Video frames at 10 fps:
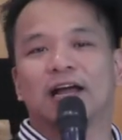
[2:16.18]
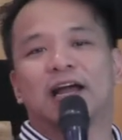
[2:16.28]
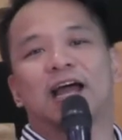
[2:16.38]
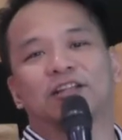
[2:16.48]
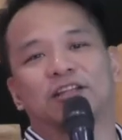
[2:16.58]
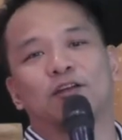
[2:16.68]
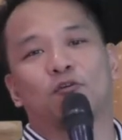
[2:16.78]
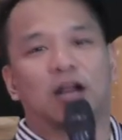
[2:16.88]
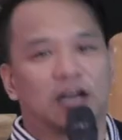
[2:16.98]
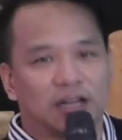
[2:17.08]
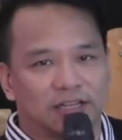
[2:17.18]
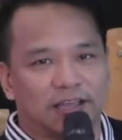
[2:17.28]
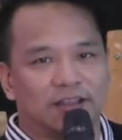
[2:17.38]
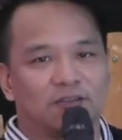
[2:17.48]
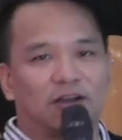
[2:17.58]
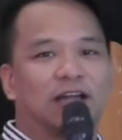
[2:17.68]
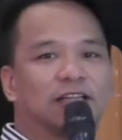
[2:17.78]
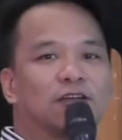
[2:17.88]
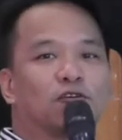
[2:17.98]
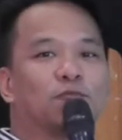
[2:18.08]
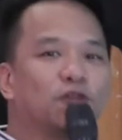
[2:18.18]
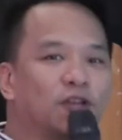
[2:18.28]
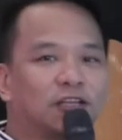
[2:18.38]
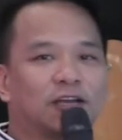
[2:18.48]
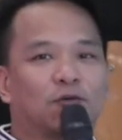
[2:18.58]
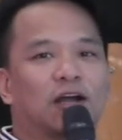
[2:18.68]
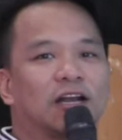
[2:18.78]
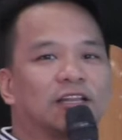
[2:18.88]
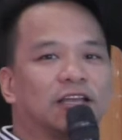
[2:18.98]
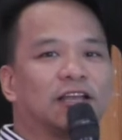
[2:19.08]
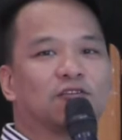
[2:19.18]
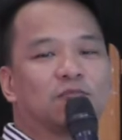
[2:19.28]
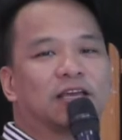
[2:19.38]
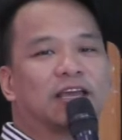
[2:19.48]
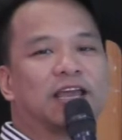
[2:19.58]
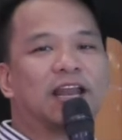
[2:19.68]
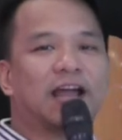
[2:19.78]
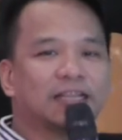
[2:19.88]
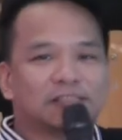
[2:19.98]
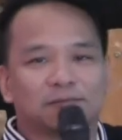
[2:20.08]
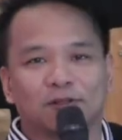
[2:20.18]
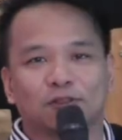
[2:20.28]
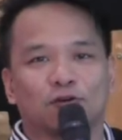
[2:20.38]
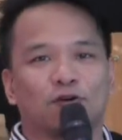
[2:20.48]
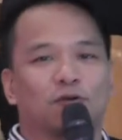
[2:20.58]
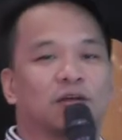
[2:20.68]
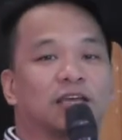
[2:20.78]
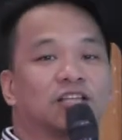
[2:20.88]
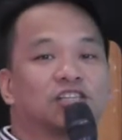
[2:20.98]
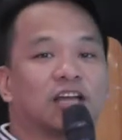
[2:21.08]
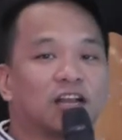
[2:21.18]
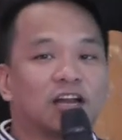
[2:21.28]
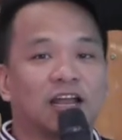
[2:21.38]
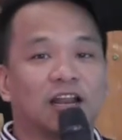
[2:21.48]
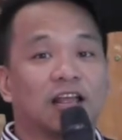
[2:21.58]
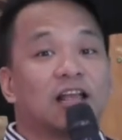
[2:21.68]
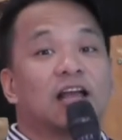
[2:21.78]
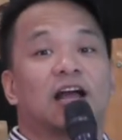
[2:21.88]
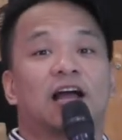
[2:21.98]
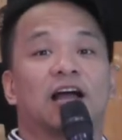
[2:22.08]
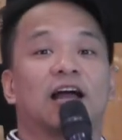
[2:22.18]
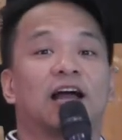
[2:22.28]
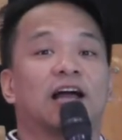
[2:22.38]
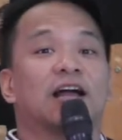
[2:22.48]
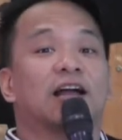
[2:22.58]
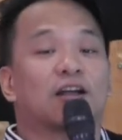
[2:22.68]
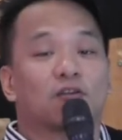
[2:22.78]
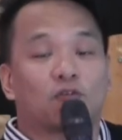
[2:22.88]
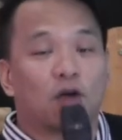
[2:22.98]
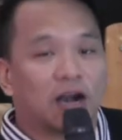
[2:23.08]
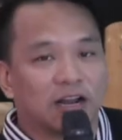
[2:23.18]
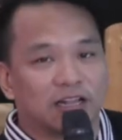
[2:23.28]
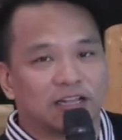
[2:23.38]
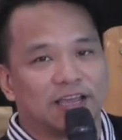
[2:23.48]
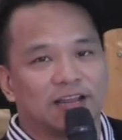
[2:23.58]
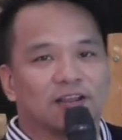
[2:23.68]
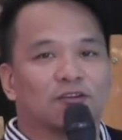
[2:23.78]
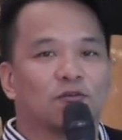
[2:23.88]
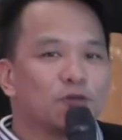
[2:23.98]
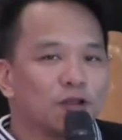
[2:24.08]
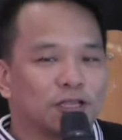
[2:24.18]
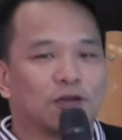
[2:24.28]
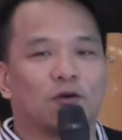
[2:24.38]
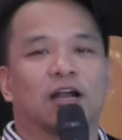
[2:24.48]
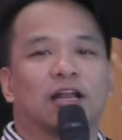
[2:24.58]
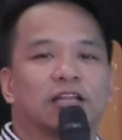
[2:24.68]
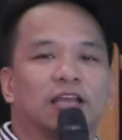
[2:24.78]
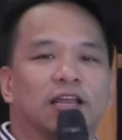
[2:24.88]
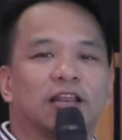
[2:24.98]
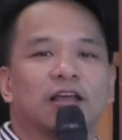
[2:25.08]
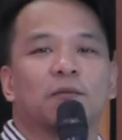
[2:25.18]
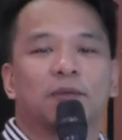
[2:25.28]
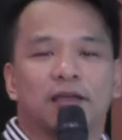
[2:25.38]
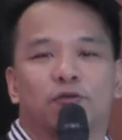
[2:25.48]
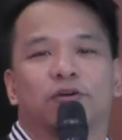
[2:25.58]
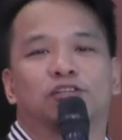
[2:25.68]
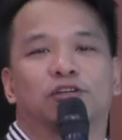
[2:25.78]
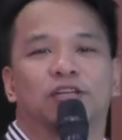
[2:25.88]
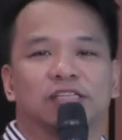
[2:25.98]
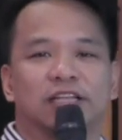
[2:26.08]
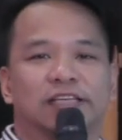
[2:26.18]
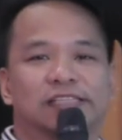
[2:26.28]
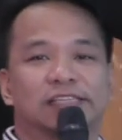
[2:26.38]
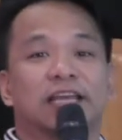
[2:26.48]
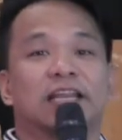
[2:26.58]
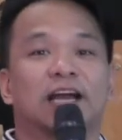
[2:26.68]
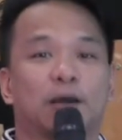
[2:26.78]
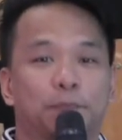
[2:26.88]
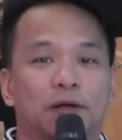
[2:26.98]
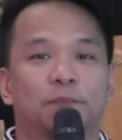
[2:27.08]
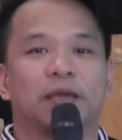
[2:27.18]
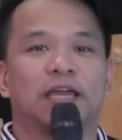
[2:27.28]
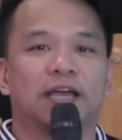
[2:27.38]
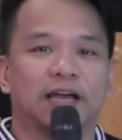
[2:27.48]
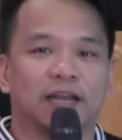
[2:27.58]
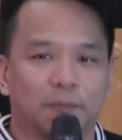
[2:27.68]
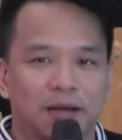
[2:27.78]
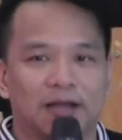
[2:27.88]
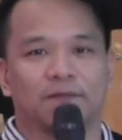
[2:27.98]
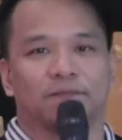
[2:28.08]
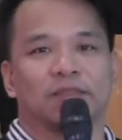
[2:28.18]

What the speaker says: ating quarantine, yung ating community quarantine, kung maging enhancement to o maging general quarantine, community quarantine, my question is this, nakapagpahinga ka na ba?